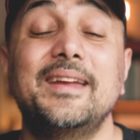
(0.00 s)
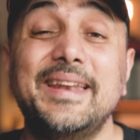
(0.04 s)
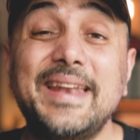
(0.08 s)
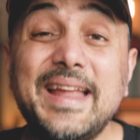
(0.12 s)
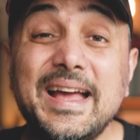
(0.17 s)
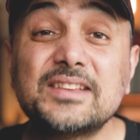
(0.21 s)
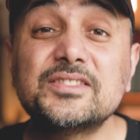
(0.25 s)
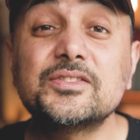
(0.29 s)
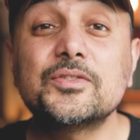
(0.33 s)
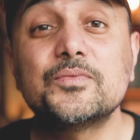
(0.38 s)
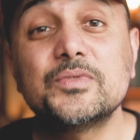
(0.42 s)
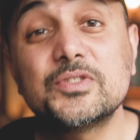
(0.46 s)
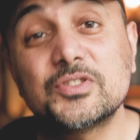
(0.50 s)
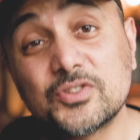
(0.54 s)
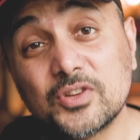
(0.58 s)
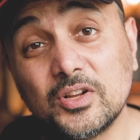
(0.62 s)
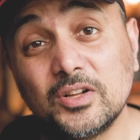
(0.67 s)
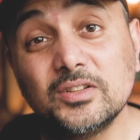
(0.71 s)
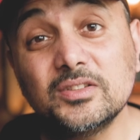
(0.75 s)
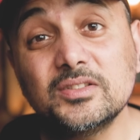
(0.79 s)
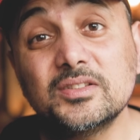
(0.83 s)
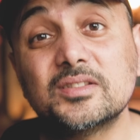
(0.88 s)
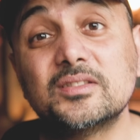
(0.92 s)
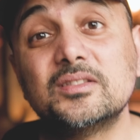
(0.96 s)
And as a
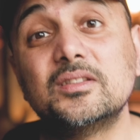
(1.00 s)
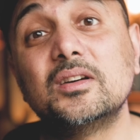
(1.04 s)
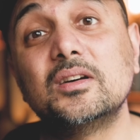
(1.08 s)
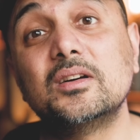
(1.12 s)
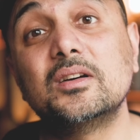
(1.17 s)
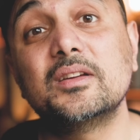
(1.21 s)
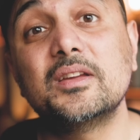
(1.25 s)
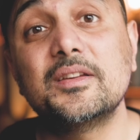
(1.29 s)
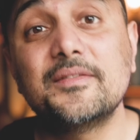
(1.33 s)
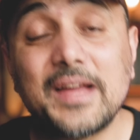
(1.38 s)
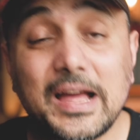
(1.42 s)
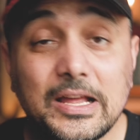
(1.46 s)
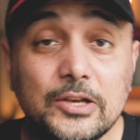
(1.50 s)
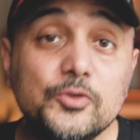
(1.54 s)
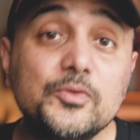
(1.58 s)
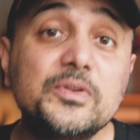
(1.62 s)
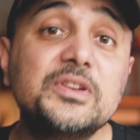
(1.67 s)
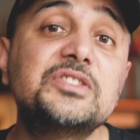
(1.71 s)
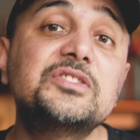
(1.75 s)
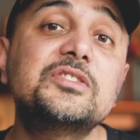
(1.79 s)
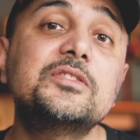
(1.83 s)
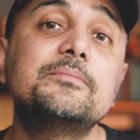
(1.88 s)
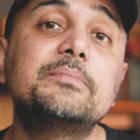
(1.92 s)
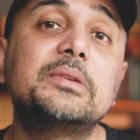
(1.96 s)
result, the
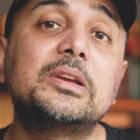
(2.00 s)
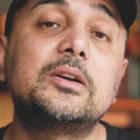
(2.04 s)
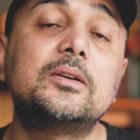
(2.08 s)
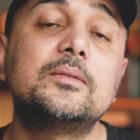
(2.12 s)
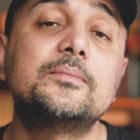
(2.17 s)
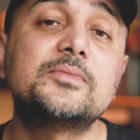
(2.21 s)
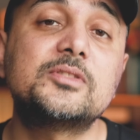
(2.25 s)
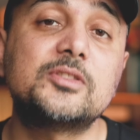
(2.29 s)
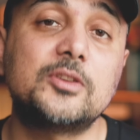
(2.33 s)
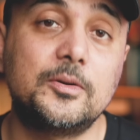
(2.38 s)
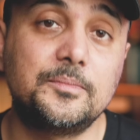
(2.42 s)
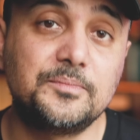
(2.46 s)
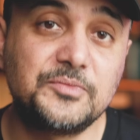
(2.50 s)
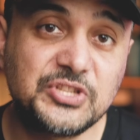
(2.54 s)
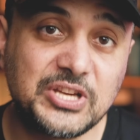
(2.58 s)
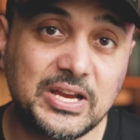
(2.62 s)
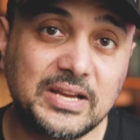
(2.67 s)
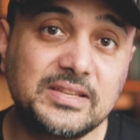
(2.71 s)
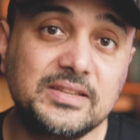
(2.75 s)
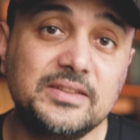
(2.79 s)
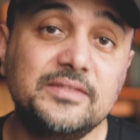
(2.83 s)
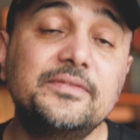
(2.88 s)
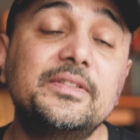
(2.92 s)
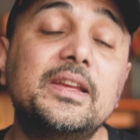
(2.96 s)
evaluation becomes
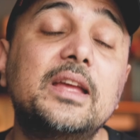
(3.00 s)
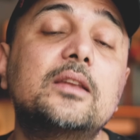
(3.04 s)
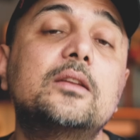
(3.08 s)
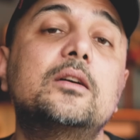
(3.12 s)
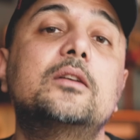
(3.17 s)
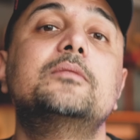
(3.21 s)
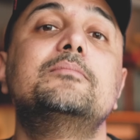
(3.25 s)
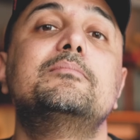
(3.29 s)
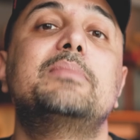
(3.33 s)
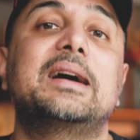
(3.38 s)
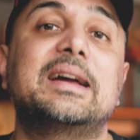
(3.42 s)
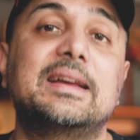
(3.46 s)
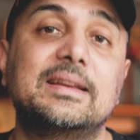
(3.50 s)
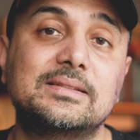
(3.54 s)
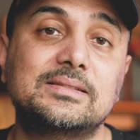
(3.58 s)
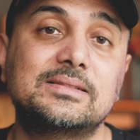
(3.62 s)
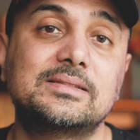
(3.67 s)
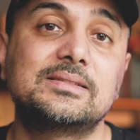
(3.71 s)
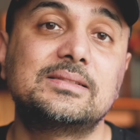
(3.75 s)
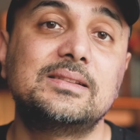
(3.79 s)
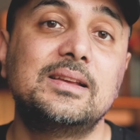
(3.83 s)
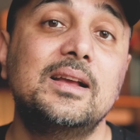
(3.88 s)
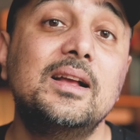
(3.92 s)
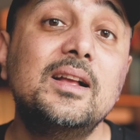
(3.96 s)
objective and
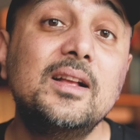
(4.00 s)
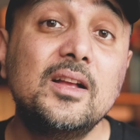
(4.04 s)
unbiased.